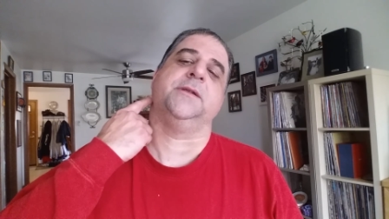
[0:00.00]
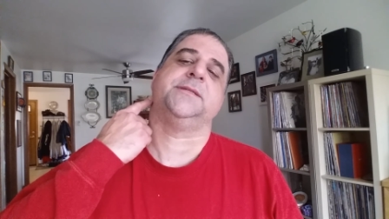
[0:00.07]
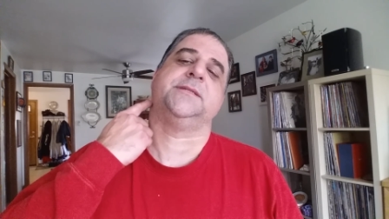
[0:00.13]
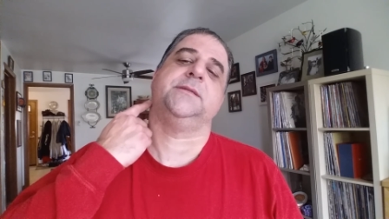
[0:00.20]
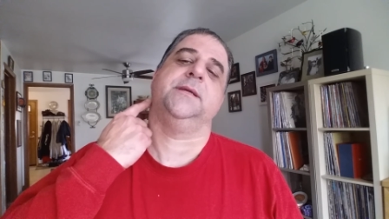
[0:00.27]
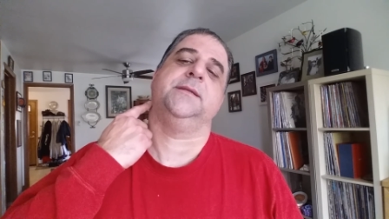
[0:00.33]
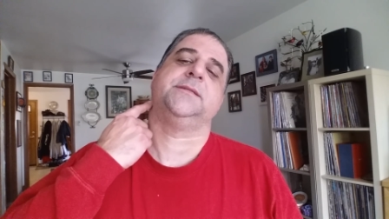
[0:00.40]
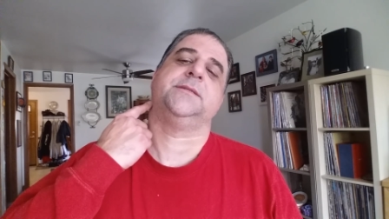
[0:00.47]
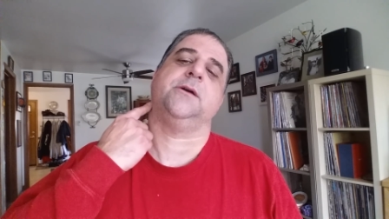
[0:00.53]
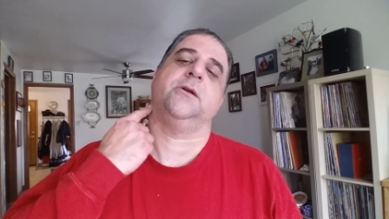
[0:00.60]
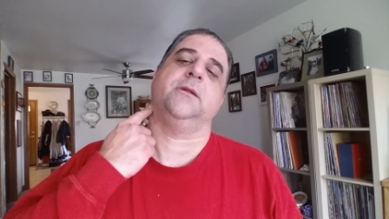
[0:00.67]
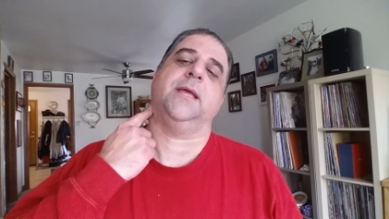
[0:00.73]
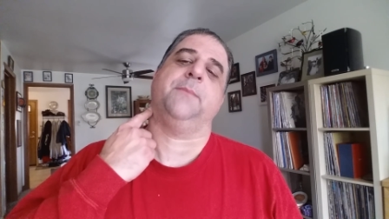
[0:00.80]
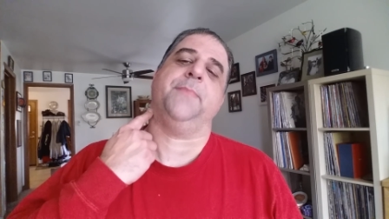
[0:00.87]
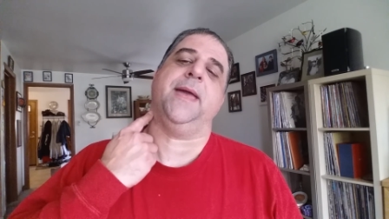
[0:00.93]
It's it
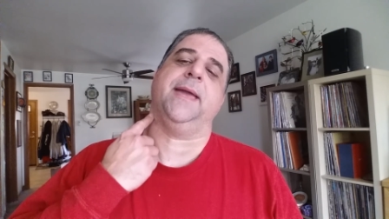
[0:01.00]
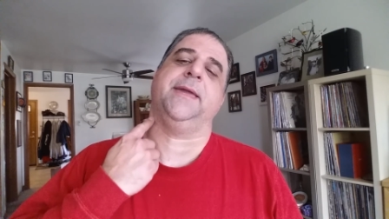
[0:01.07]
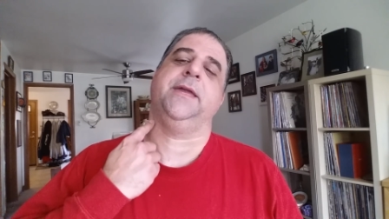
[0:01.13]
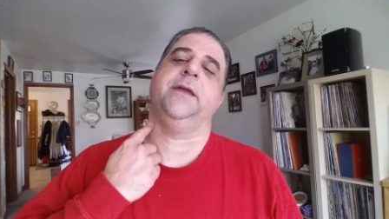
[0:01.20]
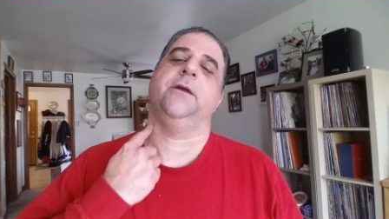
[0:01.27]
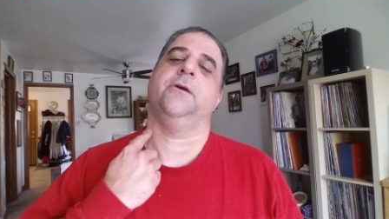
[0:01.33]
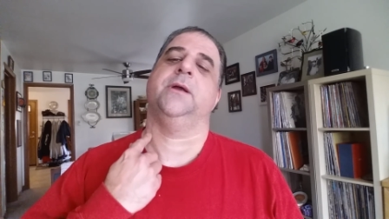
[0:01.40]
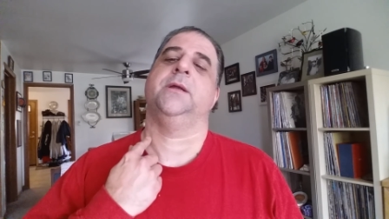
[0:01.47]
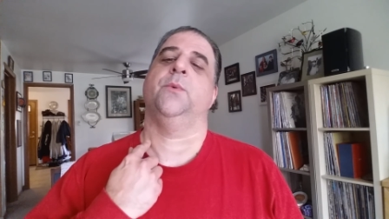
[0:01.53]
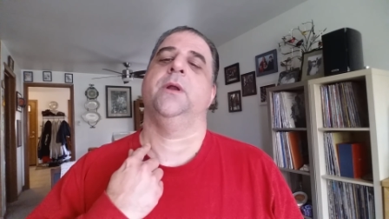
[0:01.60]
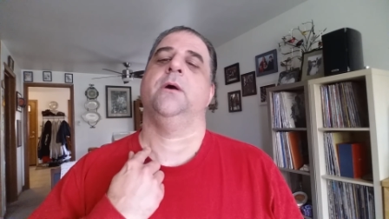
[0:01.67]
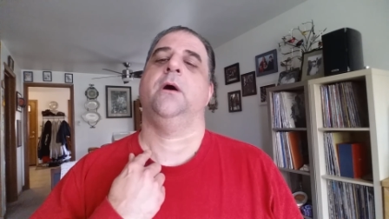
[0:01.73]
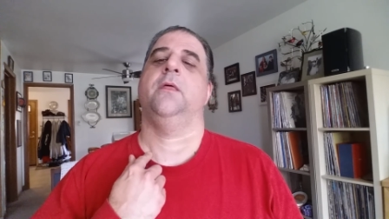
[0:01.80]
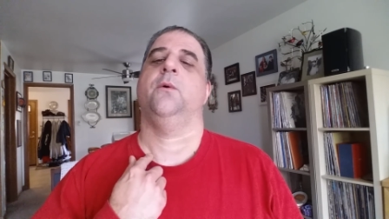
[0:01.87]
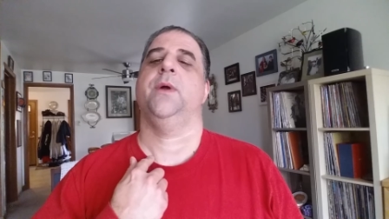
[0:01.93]
started like back here and it
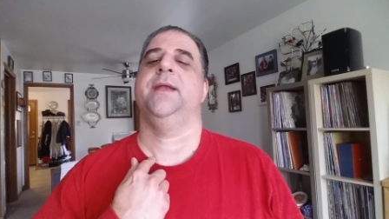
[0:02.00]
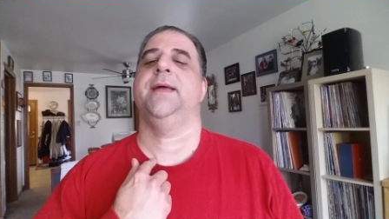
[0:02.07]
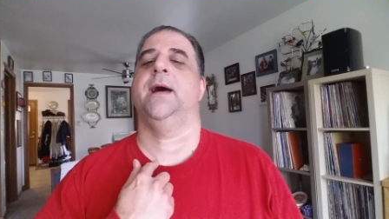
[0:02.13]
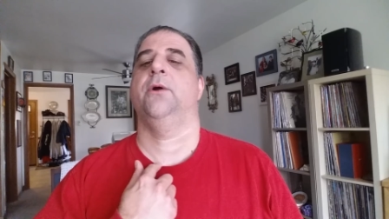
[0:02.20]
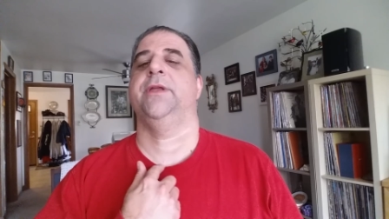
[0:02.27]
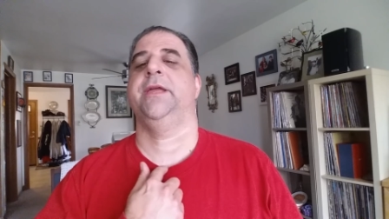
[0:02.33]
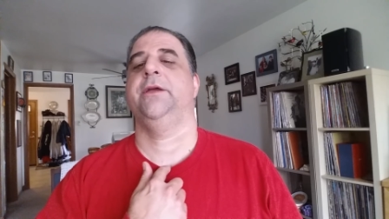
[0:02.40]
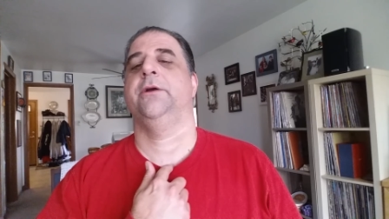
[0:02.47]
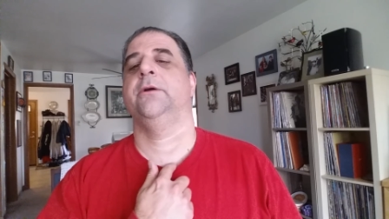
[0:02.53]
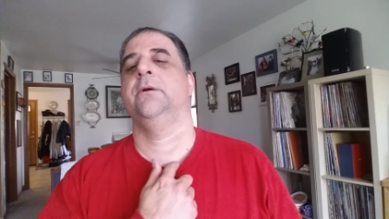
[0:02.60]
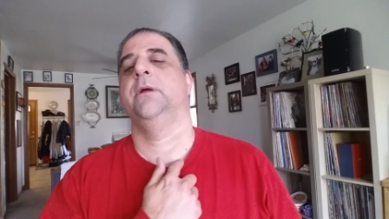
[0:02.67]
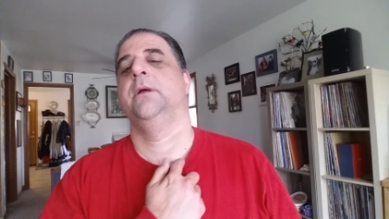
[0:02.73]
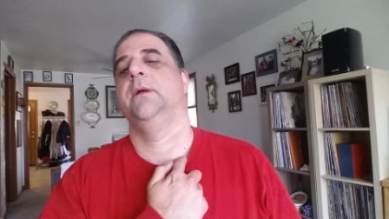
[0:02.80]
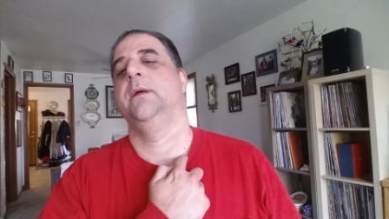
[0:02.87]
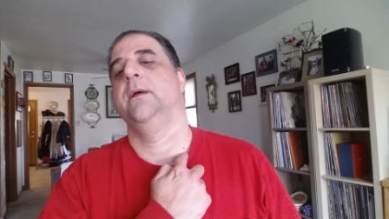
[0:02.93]
went all the way down
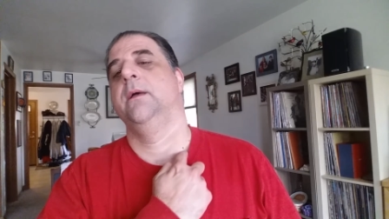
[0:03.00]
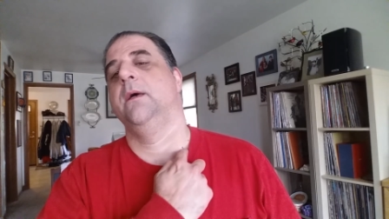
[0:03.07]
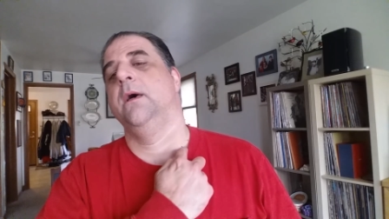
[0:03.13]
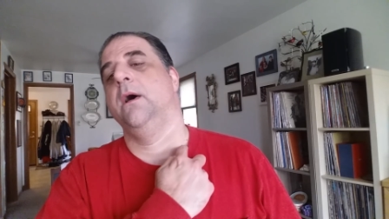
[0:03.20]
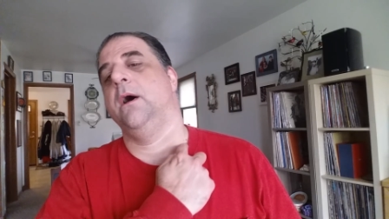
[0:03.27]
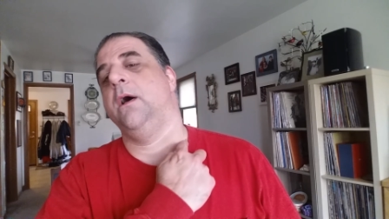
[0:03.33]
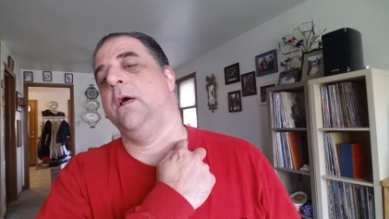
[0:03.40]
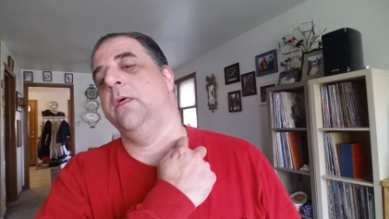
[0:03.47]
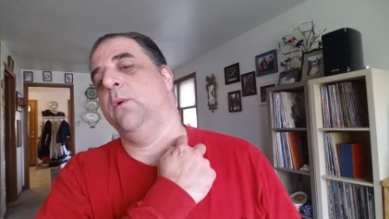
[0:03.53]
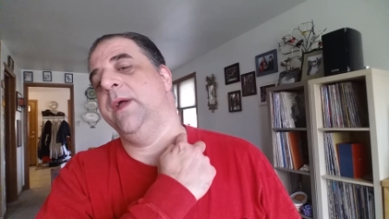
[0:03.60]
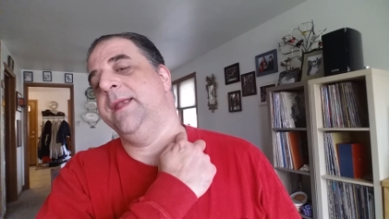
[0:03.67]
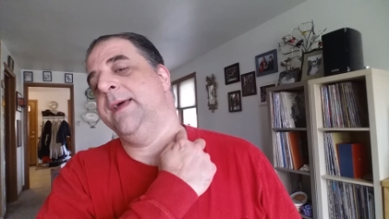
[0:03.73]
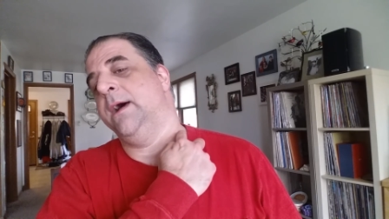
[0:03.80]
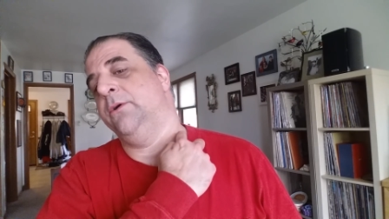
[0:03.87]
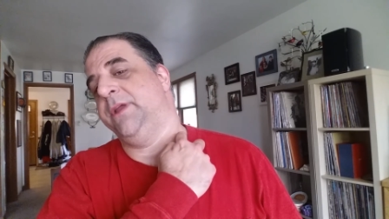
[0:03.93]
here, all the
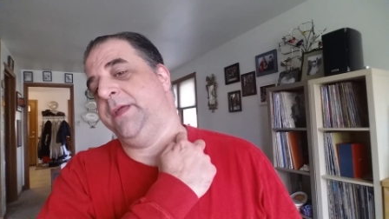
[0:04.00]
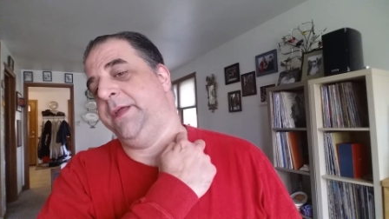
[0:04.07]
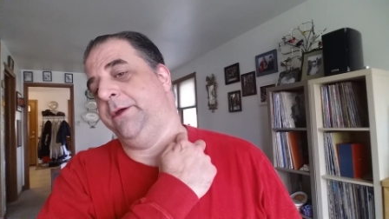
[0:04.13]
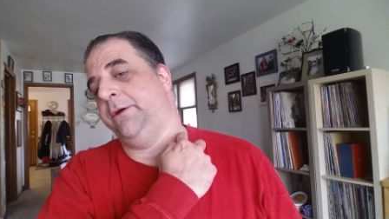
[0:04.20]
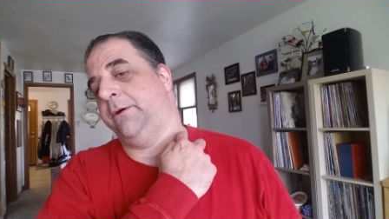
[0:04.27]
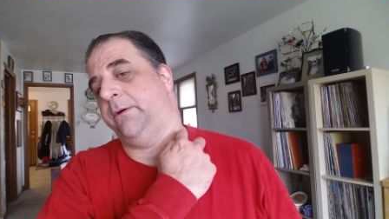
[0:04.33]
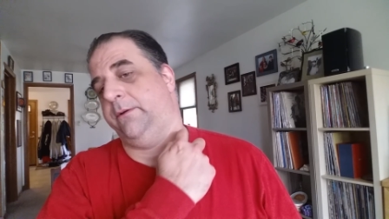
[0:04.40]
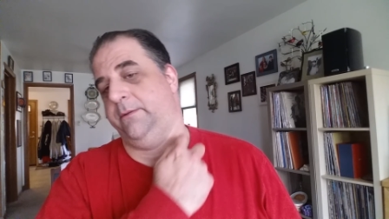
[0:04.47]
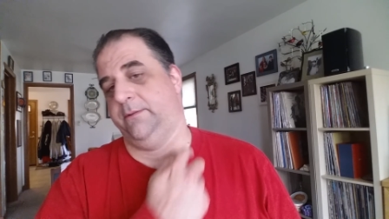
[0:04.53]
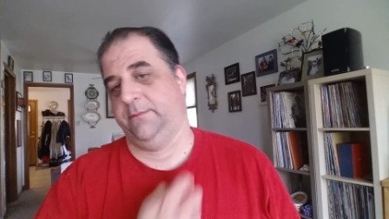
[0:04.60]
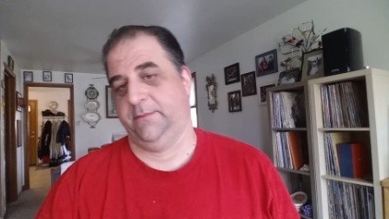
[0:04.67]
way down to here.